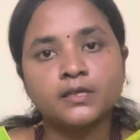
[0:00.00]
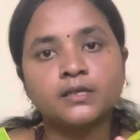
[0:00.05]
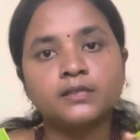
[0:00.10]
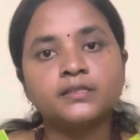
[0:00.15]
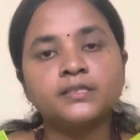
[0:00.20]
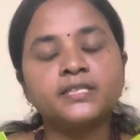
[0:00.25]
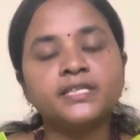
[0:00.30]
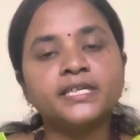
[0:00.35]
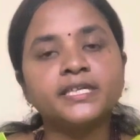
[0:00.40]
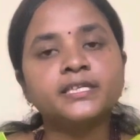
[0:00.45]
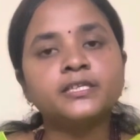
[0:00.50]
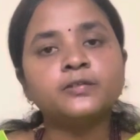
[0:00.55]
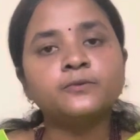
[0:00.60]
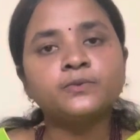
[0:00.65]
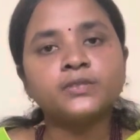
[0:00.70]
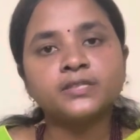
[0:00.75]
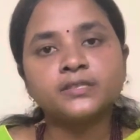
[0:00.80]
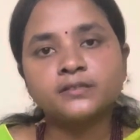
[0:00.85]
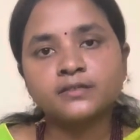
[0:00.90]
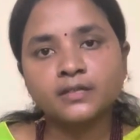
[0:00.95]
The negative
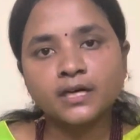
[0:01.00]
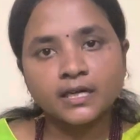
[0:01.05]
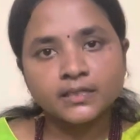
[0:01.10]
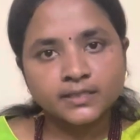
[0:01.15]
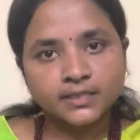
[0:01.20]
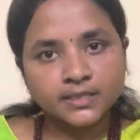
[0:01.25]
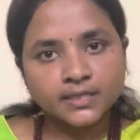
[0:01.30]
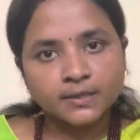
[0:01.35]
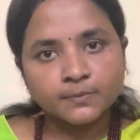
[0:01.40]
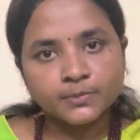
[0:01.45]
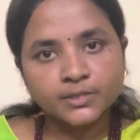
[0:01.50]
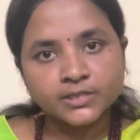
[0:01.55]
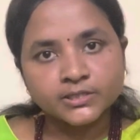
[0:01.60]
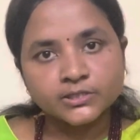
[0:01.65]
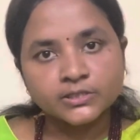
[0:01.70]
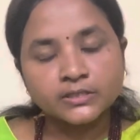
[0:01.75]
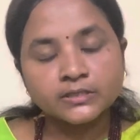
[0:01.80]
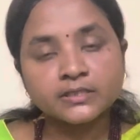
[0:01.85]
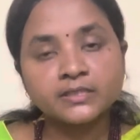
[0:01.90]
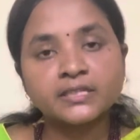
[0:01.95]
intra-articular
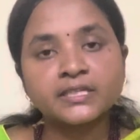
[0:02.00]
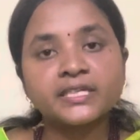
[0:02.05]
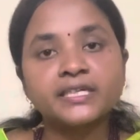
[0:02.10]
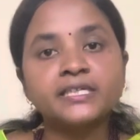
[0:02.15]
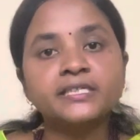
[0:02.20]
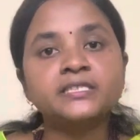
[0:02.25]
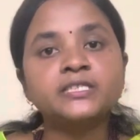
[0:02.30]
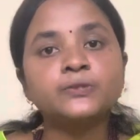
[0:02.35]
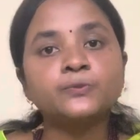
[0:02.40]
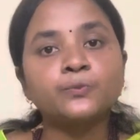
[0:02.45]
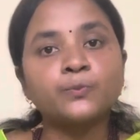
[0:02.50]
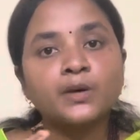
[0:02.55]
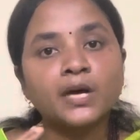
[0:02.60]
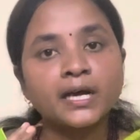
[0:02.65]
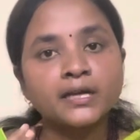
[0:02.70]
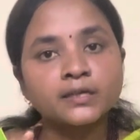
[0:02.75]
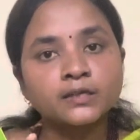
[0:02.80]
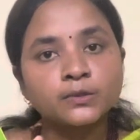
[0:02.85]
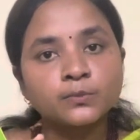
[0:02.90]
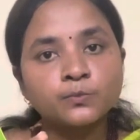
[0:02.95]
pressure creates a
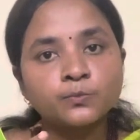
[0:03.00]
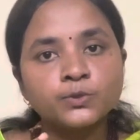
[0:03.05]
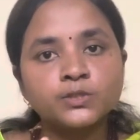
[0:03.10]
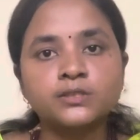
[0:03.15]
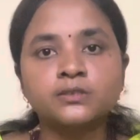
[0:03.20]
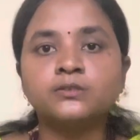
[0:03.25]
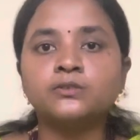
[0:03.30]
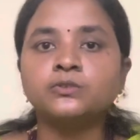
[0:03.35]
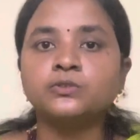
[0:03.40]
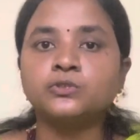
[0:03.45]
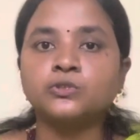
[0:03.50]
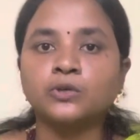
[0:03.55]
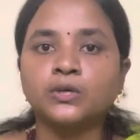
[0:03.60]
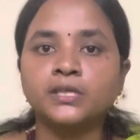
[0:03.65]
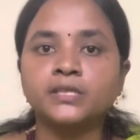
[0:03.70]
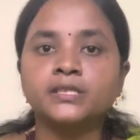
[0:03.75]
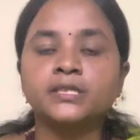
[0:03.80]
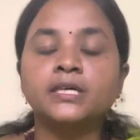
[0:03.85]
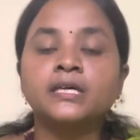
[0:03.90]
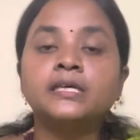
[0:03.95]
vacuum within the joint